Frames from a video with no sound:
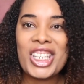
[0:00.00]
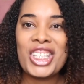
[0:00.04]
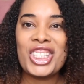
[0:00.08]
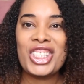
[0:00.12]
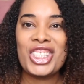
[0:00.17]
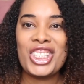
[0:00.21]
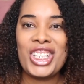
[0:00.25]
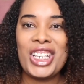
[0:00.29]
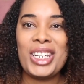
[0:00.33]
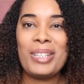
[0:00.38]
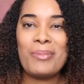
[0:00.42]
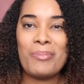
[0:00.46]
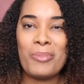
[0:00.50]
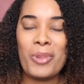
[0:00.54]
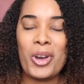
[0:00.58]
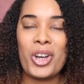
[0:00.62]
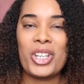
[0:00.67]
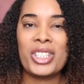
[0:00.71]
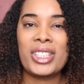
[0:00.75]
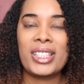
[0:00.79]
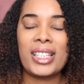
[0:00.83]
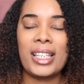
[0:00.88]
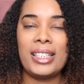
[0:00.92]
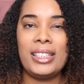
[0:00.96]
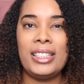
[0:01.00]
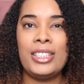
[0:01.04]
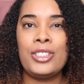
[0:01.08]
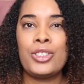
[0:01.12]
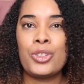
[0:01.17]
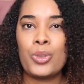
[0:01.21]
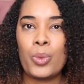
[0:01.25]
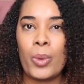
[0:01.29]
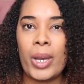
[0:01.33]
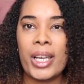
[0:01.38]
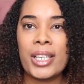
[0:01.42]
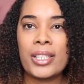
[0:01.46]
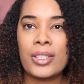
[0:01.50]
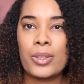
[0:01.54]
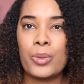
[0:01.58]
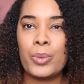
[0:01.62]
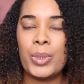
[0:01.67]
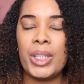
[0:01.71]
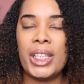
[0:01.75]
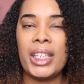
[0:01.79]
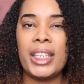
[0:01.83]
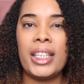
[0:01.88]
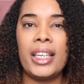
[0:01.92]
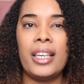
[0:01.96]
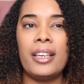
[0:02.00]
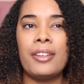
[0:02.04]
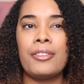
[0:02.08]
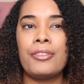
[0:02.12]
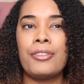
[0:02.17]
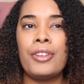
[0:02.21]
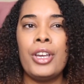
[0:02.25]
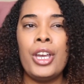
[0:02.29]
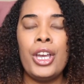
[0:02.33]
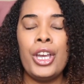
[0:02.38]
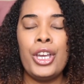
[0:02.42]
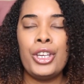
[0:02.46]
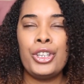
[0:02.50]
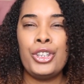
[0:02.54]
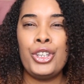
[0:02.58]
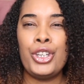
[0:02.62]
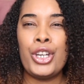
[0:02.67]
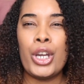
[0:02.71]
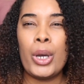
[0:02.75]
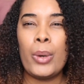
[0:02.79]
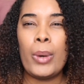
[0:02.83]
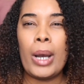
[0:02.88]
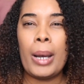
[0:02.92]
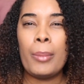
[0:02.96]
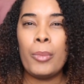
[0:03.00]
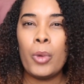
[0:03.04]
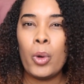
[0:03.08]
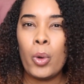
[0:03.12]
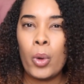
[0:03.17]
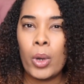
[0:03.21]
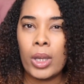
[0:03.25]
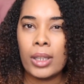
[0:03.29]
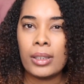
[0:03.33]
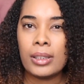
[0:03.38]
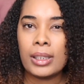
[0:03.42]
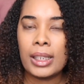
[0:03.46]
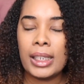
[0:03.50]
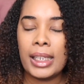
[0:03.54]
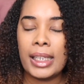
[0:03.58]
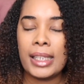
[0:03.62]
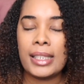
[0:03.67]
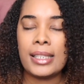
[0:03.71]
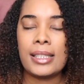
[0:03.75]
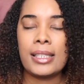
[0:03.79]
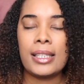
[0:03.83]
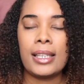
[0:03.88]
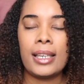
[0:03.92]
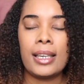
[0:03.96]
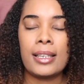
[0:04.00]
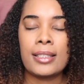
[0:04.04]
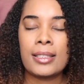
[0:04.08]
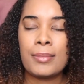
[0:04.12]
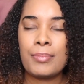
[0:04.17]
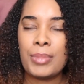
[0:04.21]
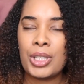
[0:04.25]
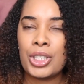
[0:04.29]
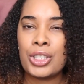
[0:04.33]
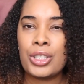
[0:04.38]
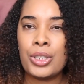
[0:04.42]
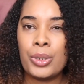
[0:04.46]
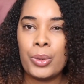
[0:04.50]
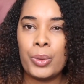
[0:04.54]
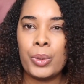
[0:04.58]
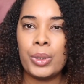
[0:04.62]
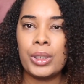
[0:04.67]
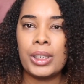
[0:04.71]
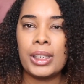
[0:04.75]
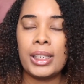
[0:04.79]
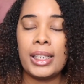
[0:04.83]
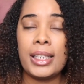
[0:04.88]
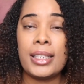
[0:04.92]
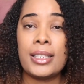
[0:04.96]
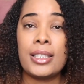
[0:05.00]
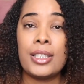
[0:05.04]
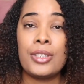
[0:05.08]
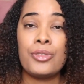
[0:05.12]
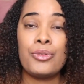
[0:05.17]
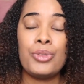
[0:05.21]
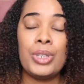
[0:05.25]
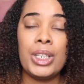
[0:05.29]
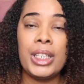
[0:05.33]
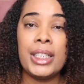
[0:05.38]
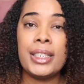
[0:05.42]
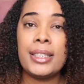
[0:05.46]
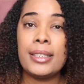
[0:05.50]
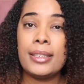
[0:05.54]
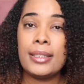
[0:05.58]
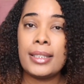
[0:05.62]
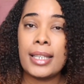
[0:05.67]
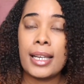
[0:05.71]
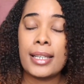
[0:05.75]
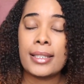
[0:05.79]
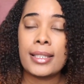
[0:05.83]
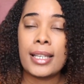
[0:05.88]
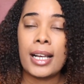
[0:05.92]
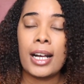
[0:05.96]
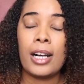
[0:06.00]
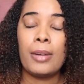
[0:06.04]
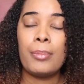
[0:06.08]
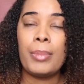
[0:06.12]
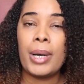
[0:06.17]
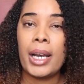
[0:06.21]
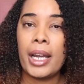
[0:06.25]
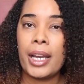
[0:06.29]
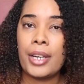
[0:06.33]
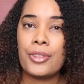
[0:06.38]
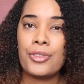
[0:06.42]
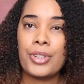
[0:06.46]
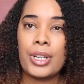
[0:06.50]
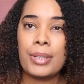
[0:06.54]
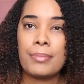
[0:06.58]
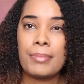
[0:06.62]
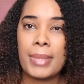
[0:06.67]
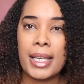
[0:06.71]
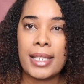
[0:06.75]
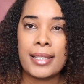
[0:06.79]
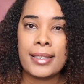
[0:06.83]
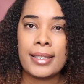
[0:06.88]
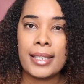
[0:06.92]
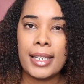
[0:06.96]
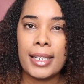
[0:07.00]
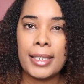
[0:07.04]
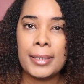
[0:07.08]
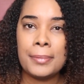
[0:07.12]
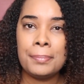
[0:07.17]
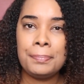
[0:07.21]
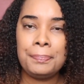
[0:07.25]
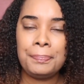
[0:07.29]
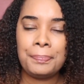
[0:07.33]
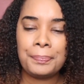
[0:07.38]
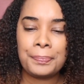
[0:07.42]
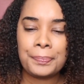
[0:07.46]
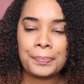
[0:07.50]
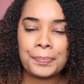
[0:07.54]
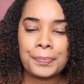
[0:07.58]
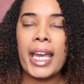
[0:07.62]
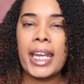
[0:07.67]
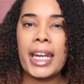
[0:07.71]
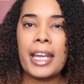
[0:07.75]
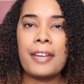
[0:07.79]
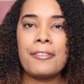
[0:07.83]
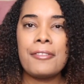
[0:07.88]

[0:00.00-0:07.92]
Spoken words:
sheet mask at least twice a week, if I'm oil cleansing, especially oil cleansing really does help hydrate my skin. And